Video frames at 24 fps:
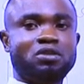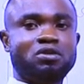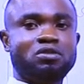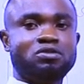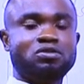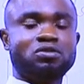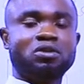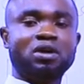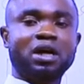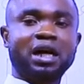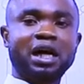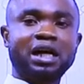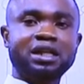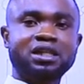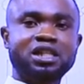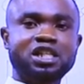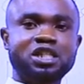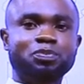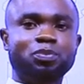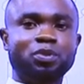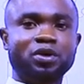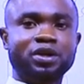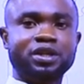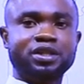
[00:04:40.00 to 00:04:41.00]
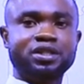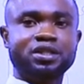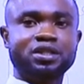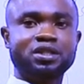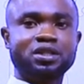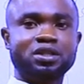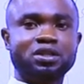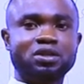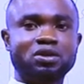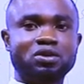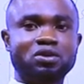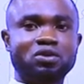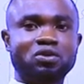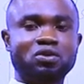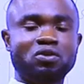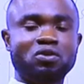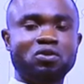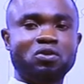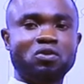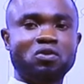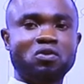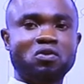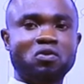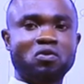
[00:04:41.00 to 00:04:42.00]
So at this point,
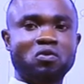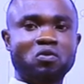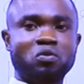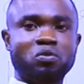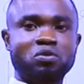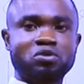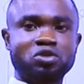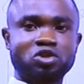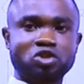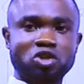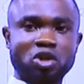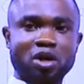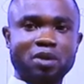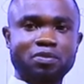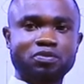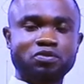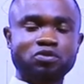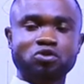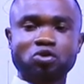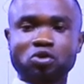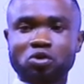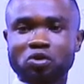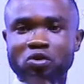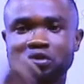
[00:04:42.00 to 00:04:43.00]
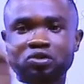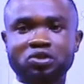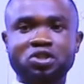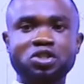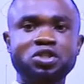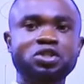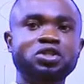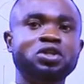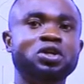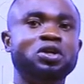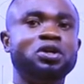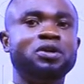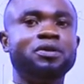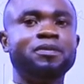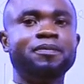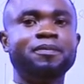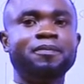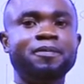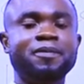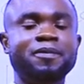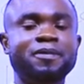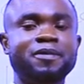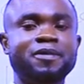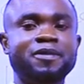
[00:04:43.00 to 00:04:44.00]
we will stop to continue
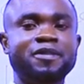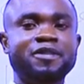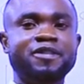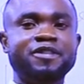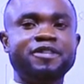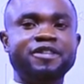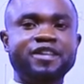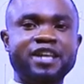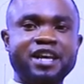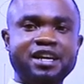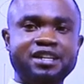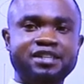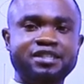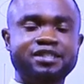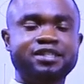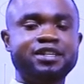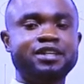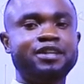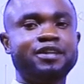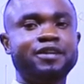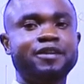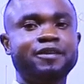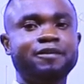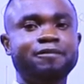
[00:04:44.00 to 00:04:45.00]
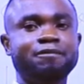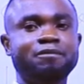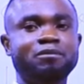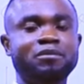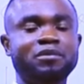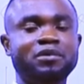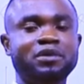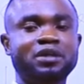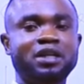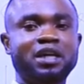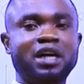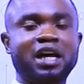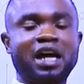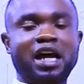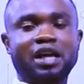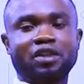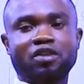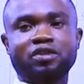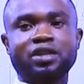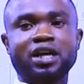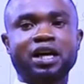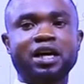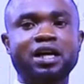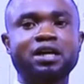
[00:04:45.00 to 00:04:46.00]
next day
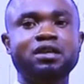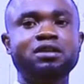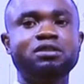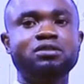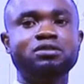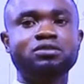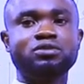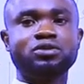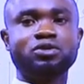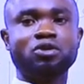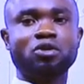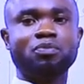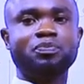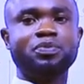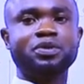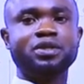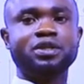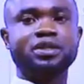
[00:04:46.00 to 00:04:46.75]
another topic.